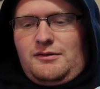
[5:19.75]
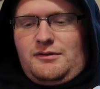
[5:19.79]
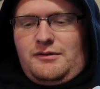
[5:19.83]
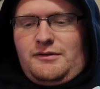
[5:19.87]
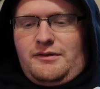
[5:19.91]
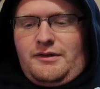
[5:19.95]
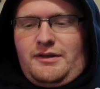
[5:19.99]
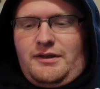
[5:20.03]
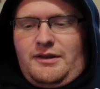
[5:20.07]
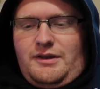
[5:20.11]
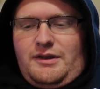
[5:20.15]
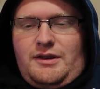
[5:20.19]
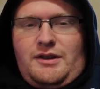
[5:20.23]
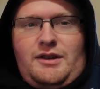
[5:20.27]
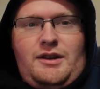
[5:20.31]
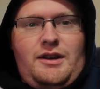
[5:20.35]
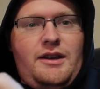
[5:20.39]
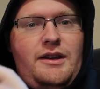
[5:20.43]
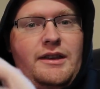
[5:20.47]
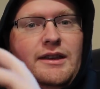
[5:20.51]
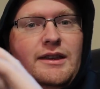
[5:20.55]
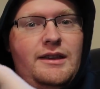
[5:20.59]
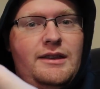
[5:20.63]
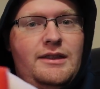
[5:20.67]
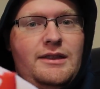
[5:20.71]
Let's uh,
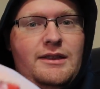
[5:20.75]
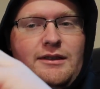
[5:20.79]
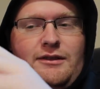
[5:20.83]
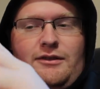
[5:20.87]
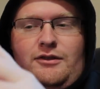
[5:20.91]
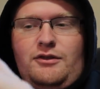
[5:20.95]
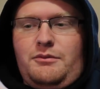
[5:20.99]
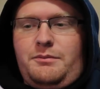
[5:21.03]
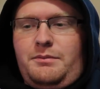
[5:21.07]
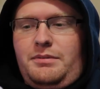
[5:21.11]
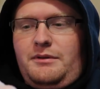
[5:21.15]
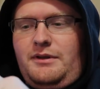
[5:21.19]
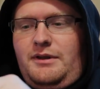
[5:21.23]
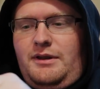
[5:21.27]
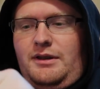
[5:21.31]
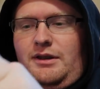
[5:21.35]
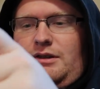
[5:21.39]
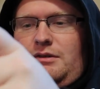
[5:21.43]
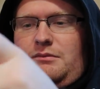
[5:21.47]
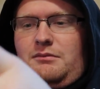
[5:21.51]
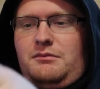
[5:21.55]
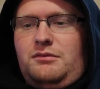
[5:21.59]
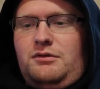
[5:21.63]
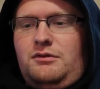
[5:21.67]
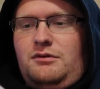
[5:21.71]
get this opened
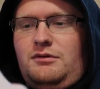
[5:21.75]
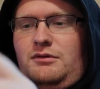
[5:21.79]
up.